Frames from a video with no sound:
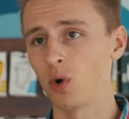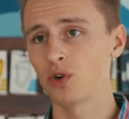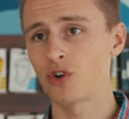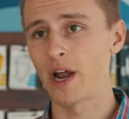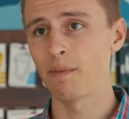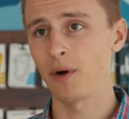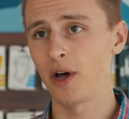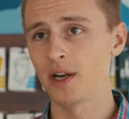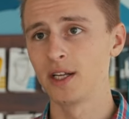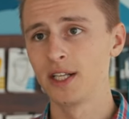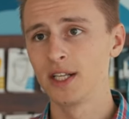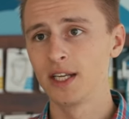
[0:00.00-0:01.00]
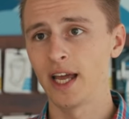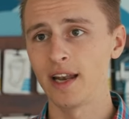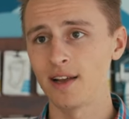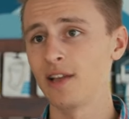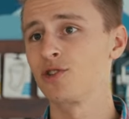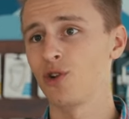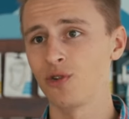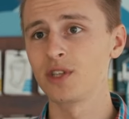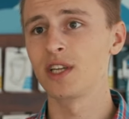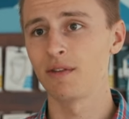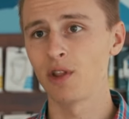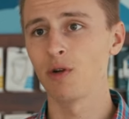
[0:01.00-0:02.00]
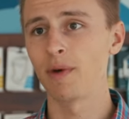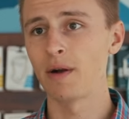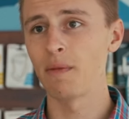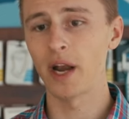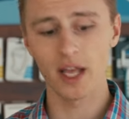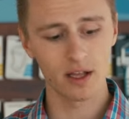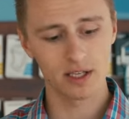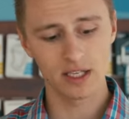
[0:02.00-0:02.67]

old crampon and certainly save a little bit of money.